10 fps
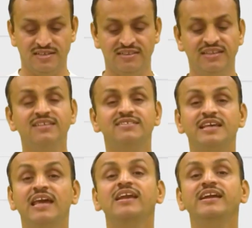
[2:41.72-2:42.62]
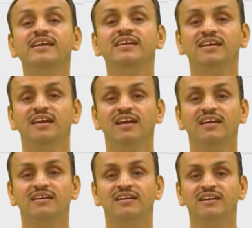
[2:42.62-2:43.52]
this LED
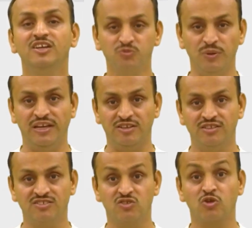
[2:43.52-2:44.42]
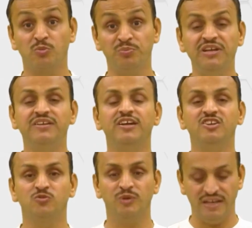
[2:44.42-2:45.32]
display. Now, this is called P10
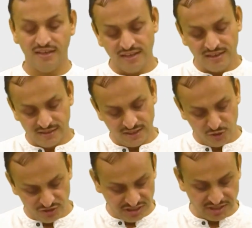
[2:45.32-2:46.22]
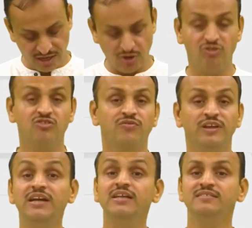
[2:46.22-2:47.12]
display. You see there are lots of
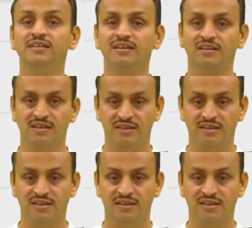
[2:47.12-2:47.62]
LEDs here,